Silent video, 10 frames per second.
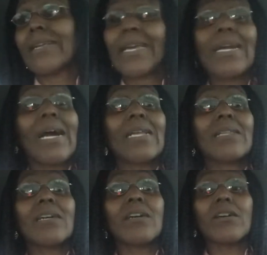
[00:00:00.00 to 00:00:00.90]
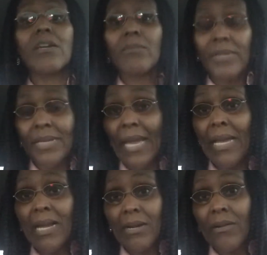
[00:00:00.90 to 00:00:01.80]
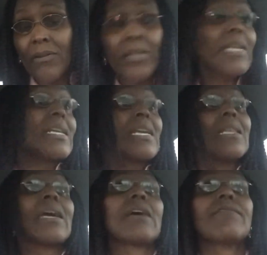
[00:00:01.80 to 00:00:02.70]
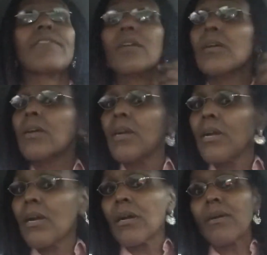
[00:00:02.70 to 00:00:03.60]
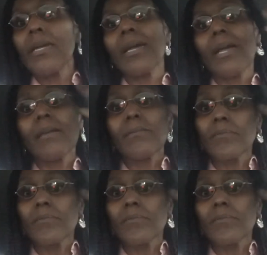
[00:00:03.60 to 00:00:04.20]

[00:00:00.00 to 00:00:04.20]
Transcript: he got in the car with the gay girl and he left. Okay.